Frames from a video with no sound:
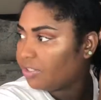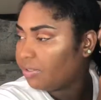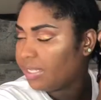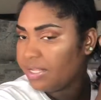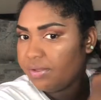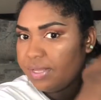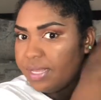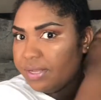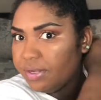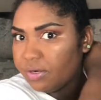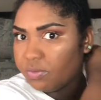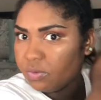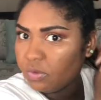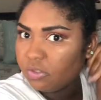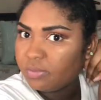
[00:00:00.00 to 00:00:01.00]
sure that you get
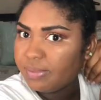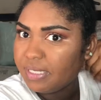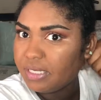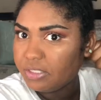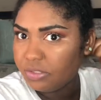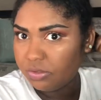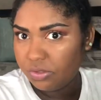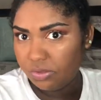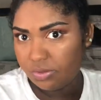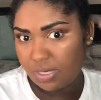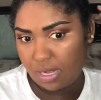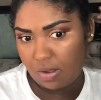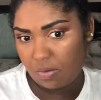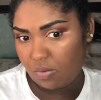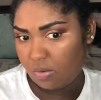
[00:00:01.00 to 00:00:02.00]
your roots because you do
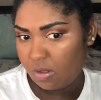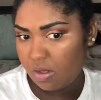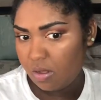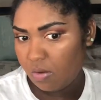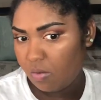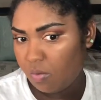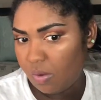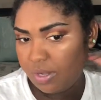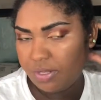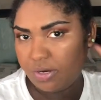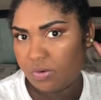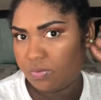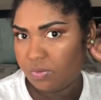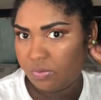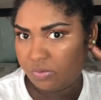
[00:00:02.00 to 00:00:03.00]
not want
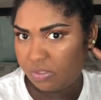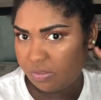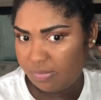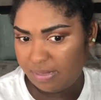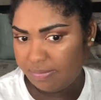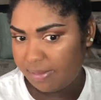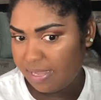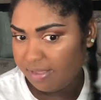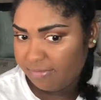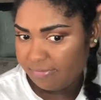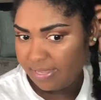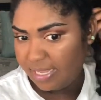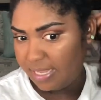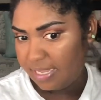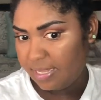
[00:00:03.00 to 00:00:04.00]
your roots to be
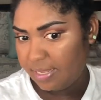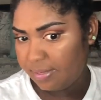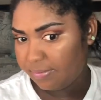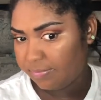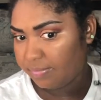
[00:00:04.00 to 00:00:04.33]
puffy.